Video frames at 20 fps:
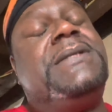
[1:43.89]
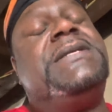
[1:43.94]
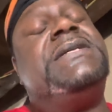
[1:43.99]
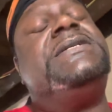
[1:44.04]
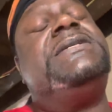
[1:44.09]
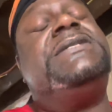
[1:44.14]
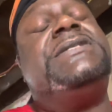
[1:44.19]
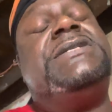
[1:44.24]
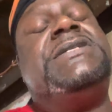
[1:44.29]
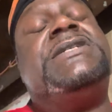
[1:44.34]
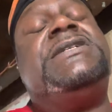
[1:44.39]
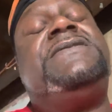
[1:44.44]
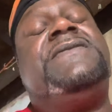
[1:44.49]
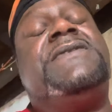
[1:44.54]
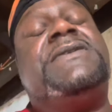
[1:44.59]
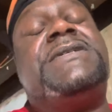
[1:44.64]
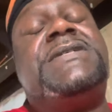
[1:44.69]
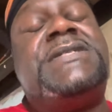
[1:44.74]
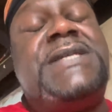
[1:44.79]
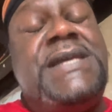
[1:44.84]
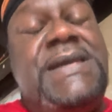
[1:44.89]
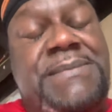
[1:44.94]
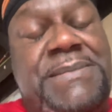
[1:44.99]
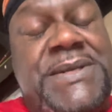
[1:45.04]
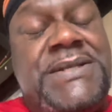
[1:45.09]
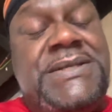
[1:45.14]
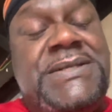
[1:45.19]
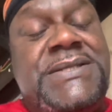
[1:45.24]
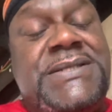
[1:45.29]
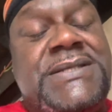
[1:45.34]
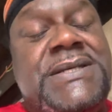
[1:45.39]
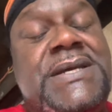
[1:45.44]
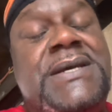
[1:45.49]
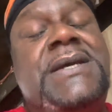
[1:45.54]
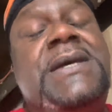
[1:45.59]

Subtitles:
This is just for Siemens